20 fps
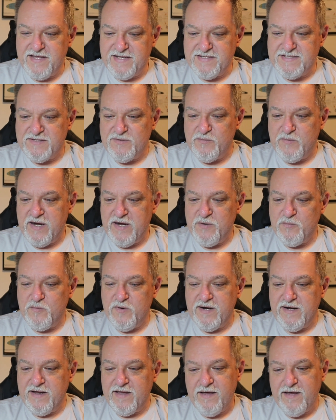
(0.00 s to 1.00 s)
that's the way you
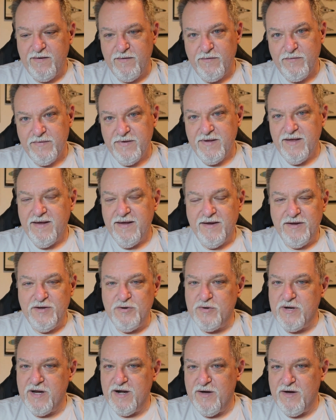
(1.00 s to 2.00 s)
want to go,
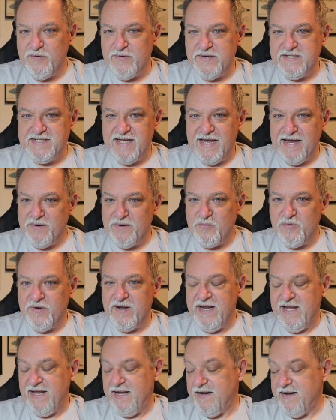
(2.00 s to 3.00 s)
you can always add
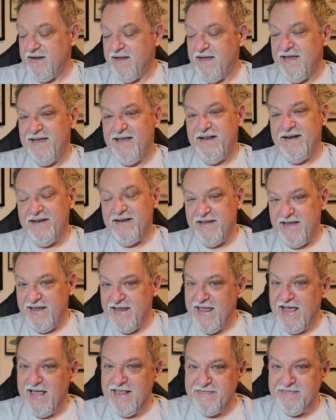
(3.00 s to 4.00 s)
one in. And
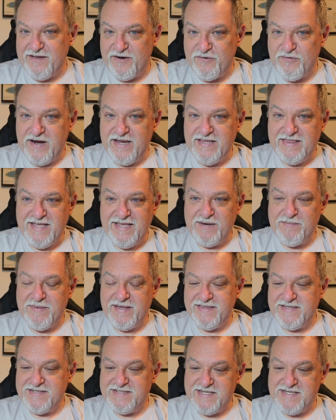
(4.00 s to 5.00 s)
again, the great thing
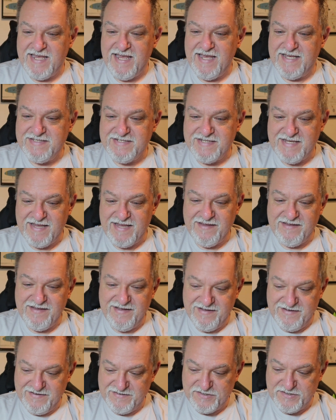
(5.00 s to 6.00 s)
about this kit's
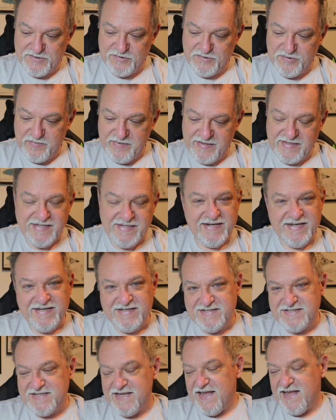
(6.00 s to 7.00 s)
durability
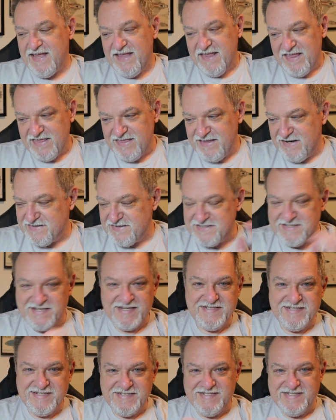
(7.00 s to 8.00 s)
is there's
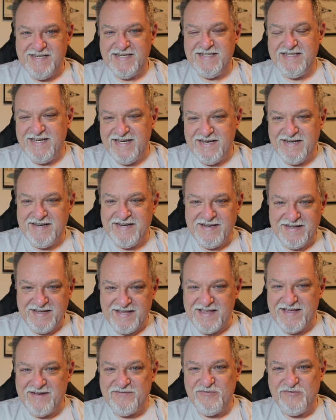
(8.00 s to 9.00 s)
a zillion
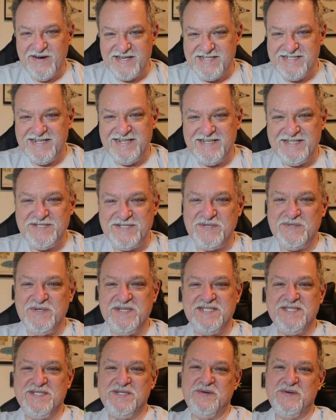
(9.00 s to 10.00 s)
resin
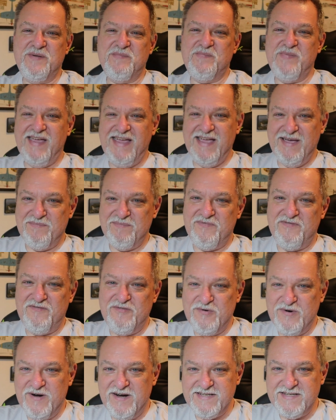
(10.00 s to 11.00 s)
exhausts you could pick up
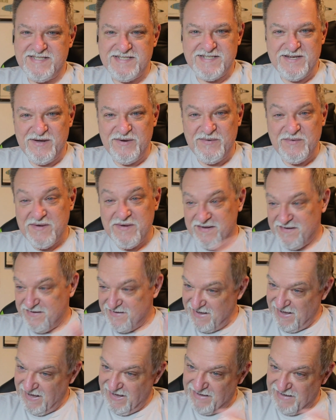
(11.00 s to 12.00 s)
for it. So
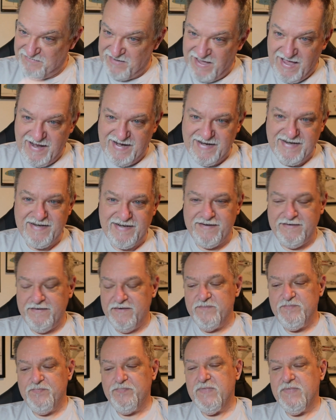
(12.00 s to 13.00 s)
have at it.
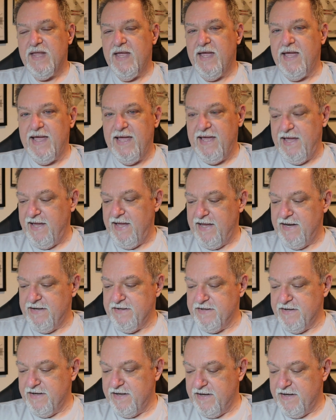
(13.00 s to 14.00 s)
And